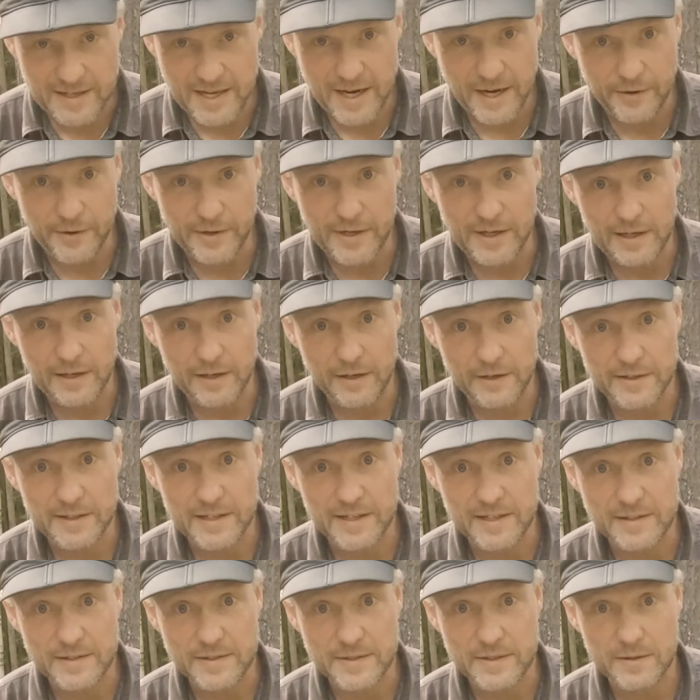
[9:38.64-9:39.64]
carry a lot
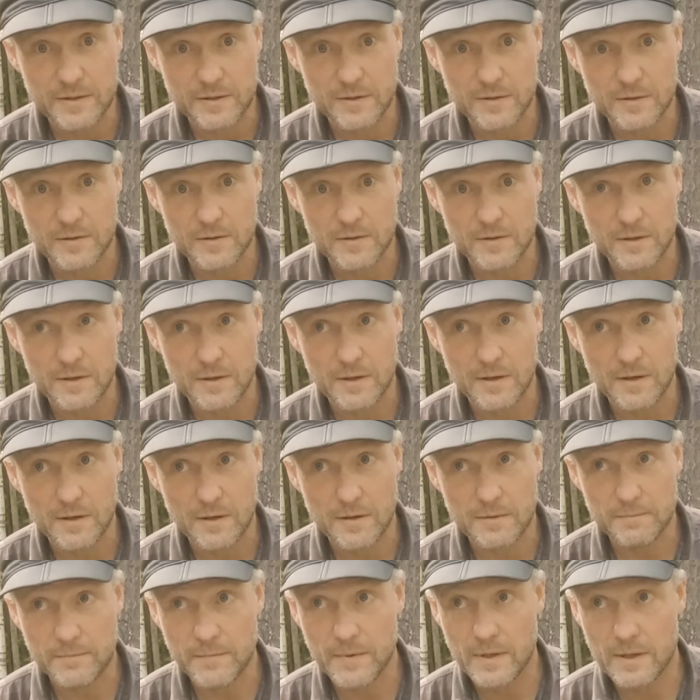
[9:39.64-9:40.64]
here,
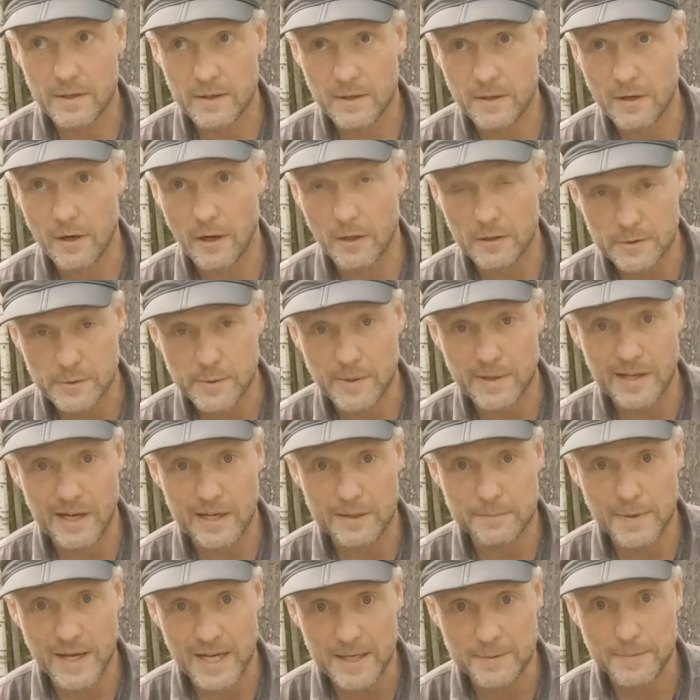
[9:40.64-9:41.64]
so
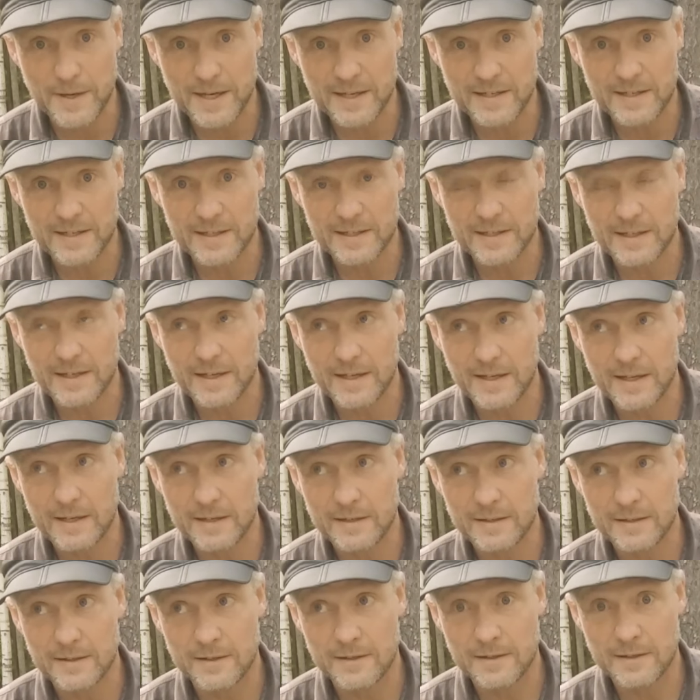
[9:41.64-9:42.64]
ultralight backpacking
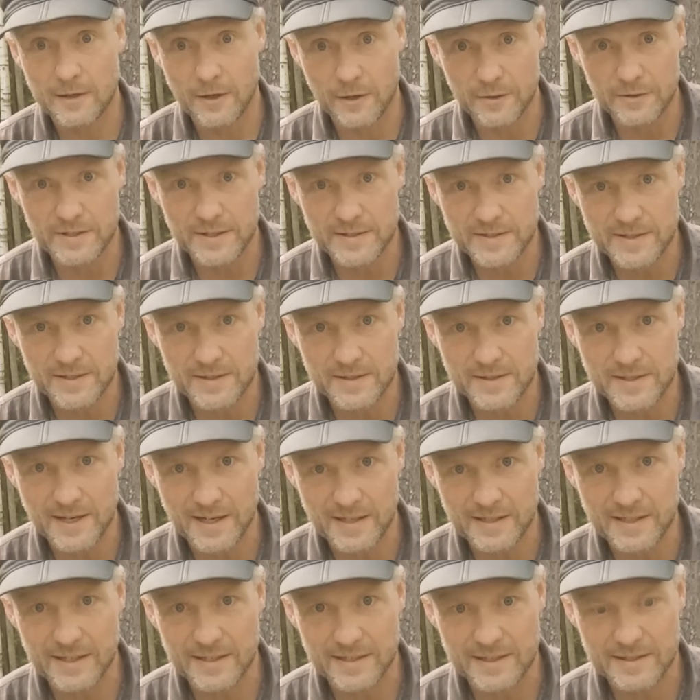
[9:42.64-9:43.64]
and long distance
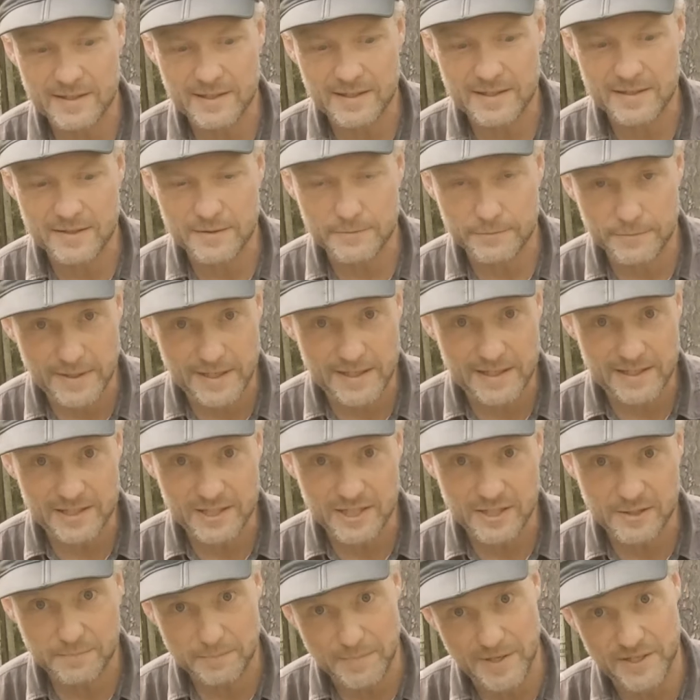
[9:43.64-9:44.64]
hiking is a really
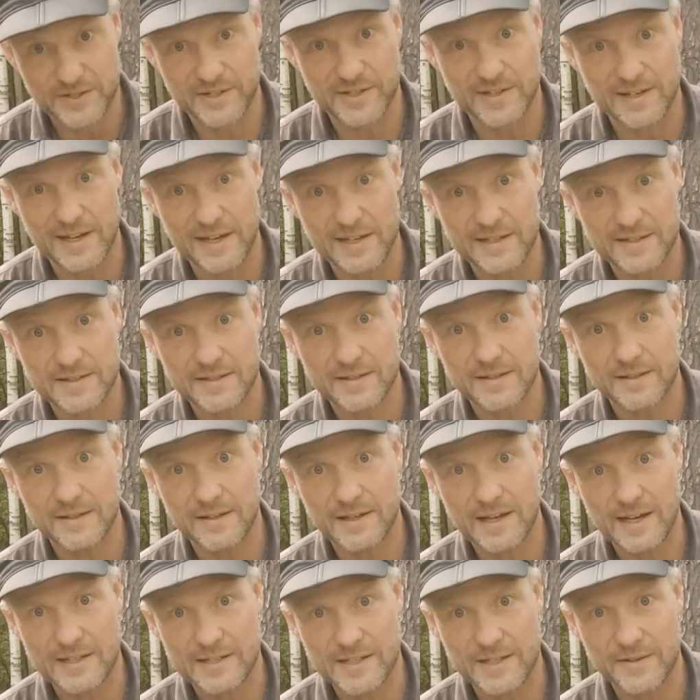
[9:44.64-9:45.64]
specialized
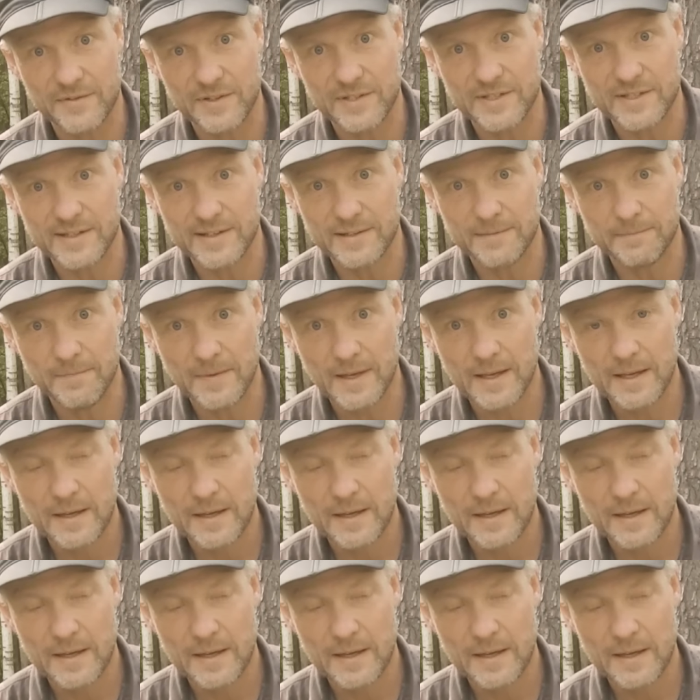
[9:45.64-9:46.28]
activity.